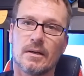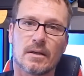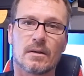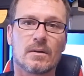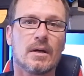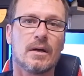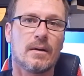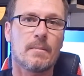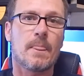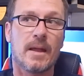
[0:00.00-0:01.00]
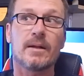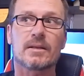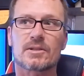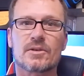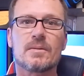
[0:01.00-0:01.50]
you know, in
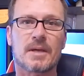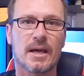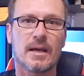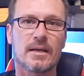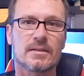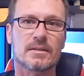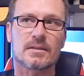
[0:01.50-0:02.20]
an extreme case,